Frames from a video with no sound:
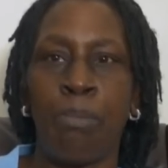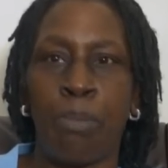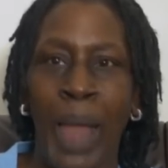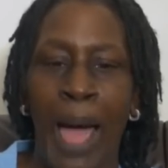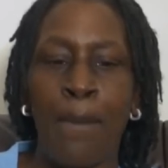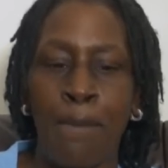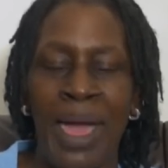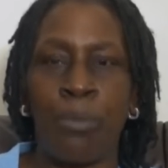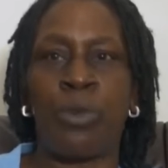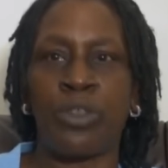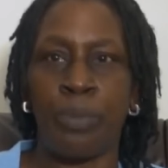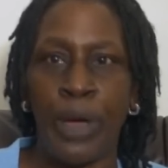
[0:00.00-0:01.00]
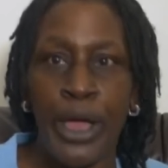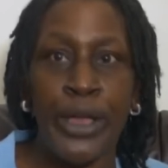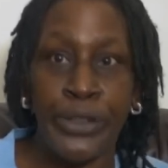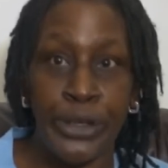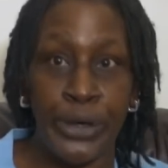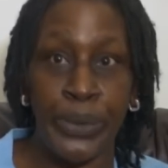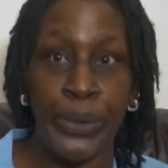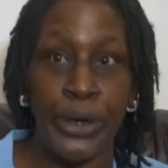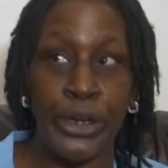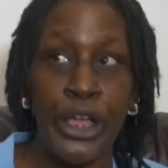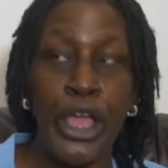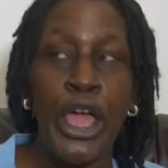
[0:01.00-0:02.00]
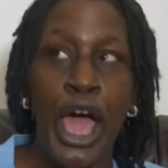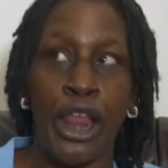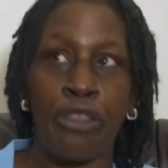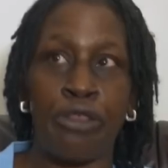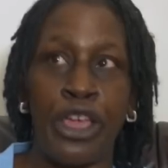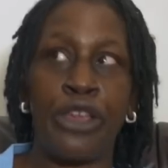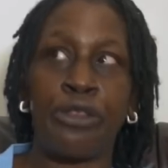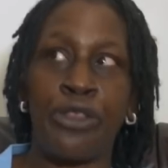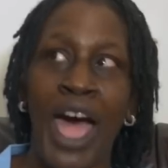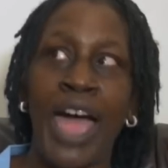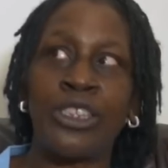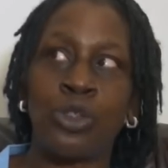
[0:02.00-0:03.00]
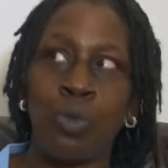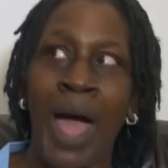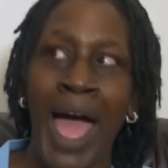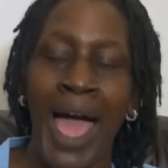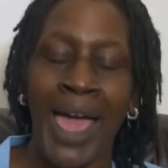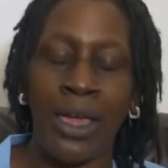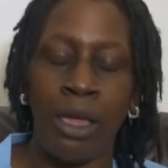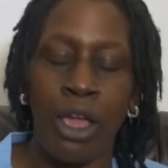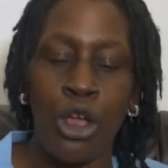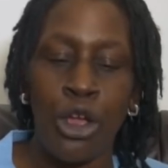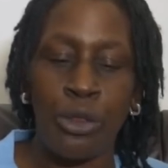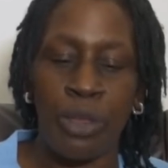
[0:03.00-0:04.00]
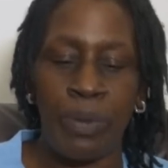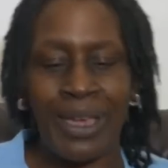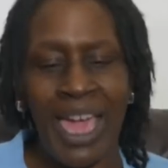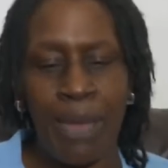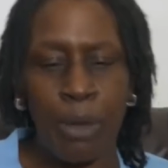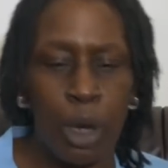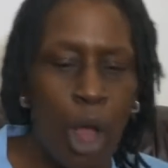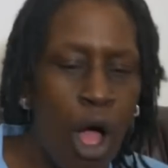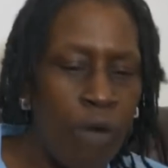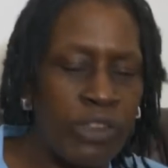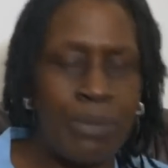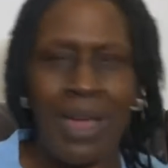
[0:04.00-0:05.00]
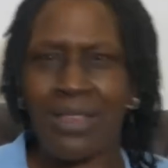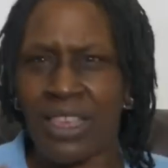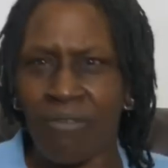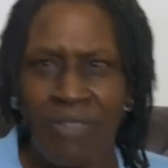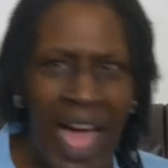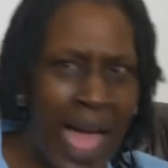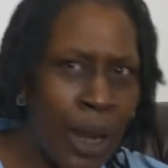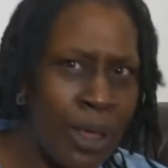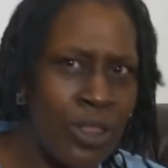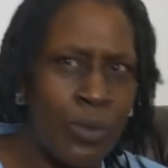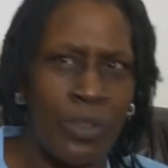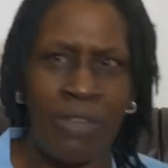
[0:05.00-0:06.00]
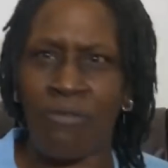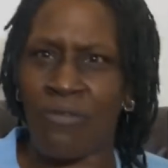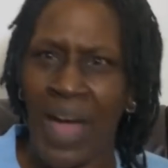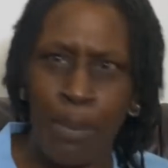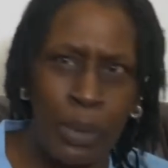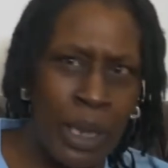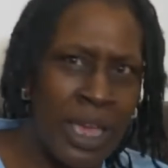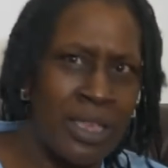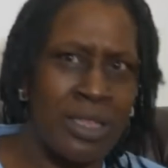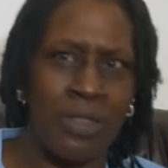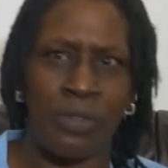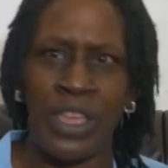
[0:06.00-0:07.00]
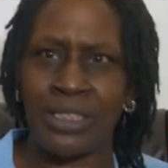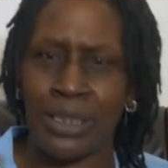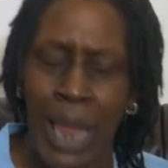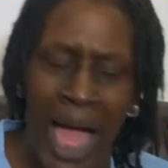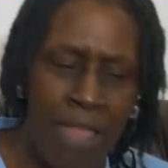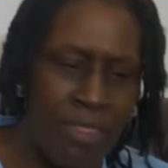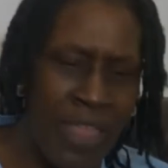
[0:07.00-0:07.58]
Black men was persecuted, and I think that is why there became a lot of domestic violence within families and things like